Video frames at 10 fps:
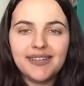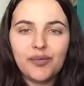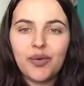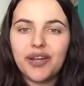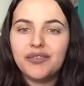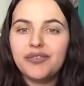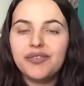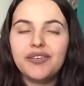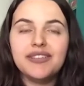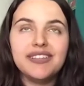one of
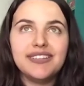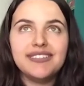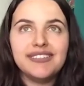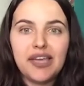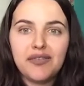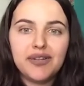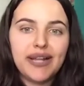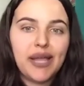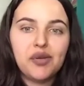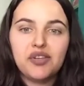the 7
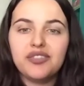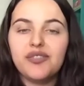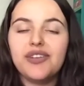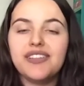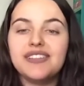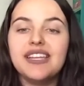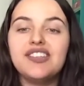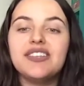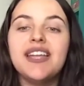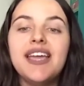languages of
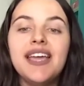fascination